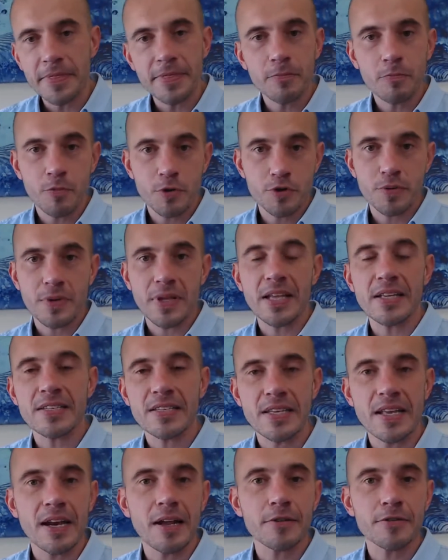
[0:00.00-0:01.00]
which would get
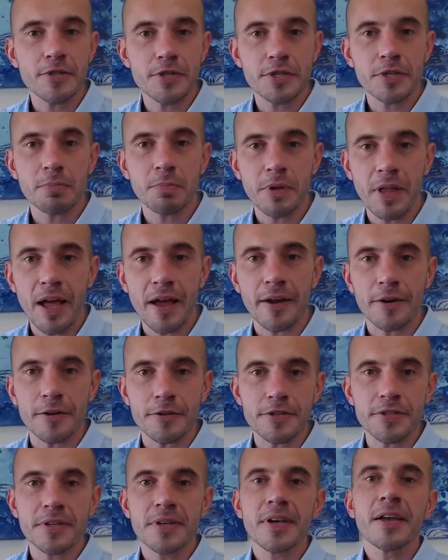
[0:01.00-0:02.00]
sent out to
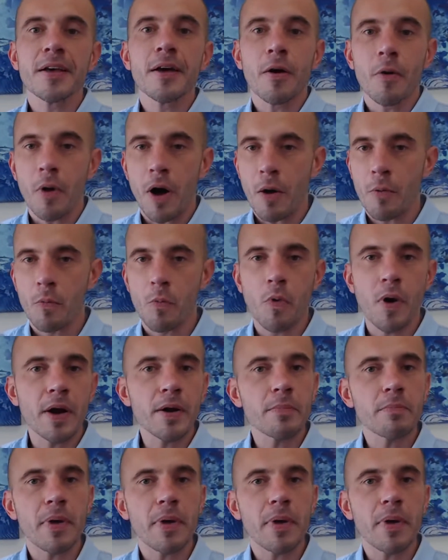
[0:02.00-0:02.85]
suppliers. one by